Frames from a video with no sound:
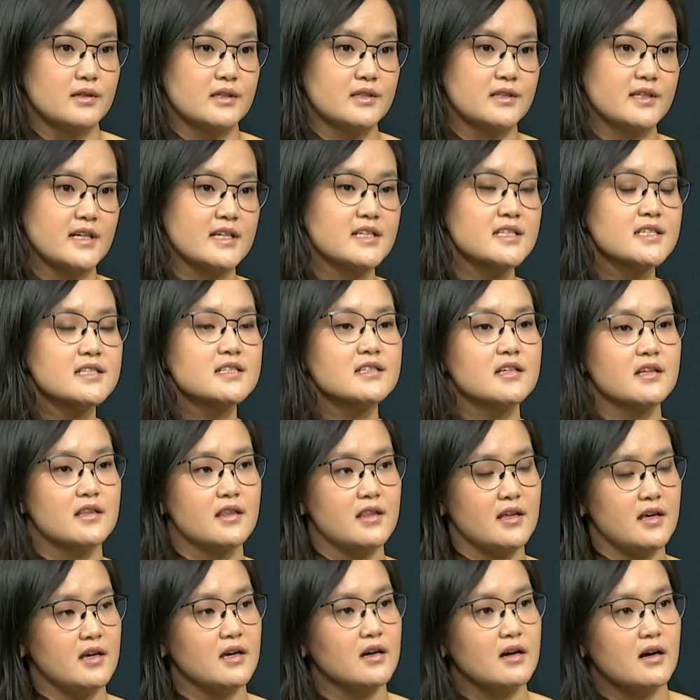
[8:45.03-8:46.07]
Does
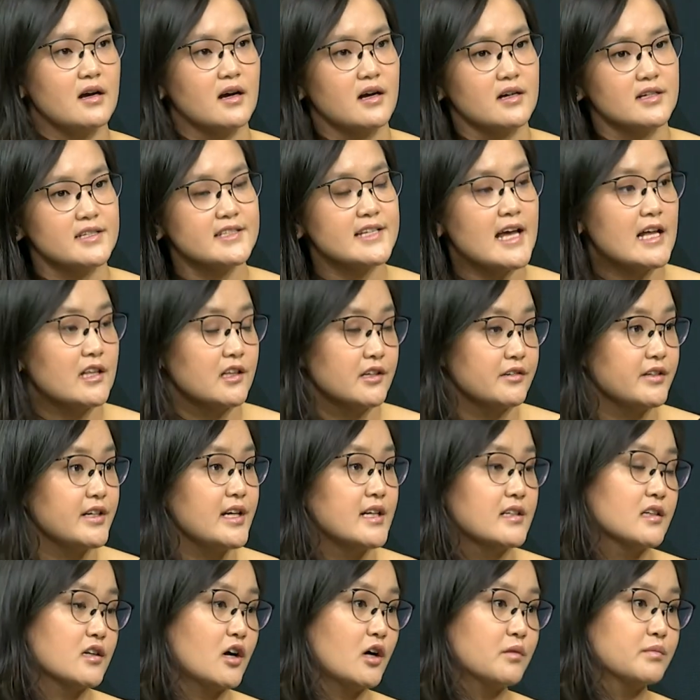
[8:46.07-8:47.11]
the salary
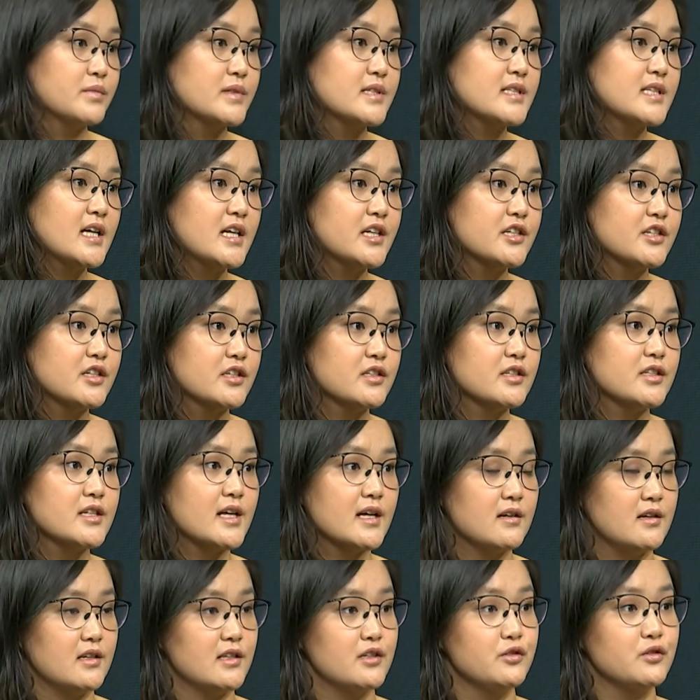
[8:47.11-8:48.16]
and the compensation
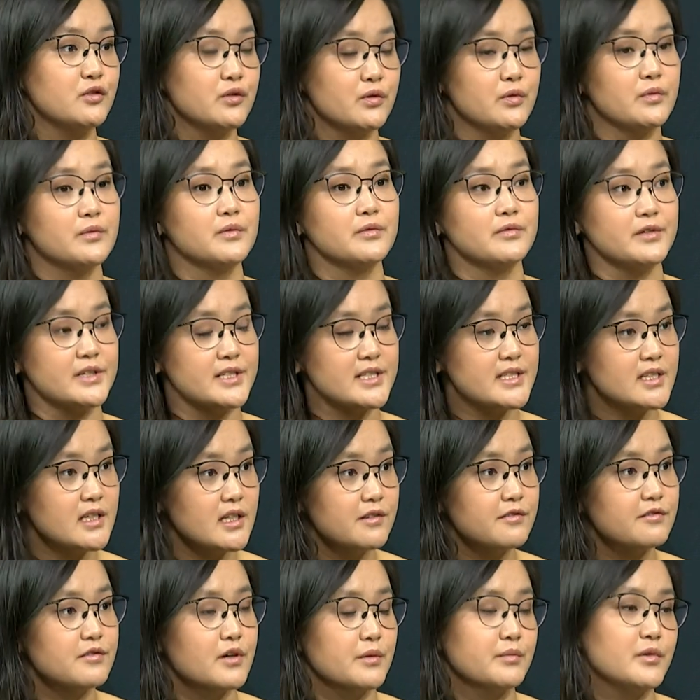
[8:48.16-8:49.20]
you
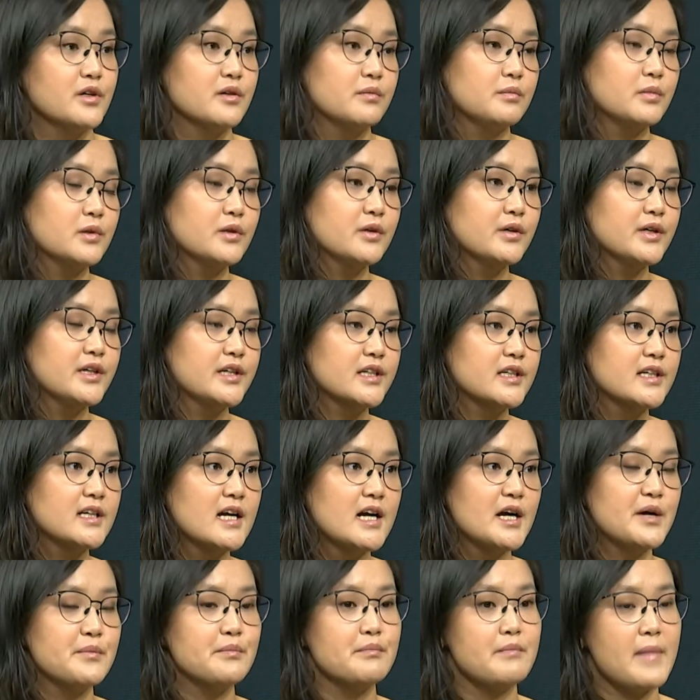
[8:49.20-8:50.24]
receive from your employer
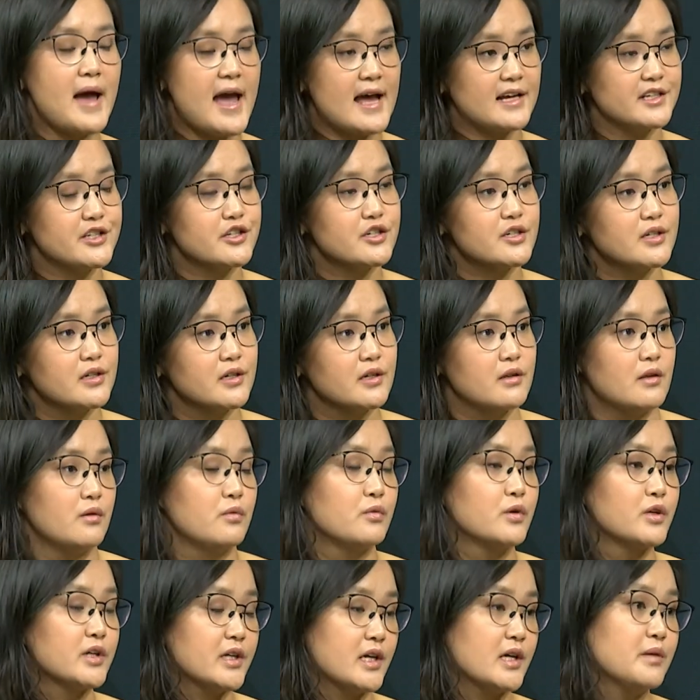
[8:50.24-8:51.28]
match the
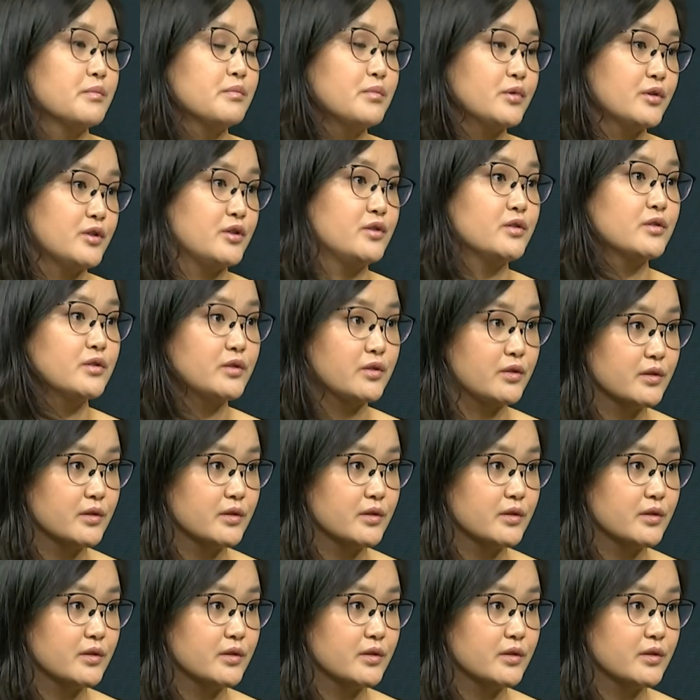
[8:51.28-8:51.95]
work input you do?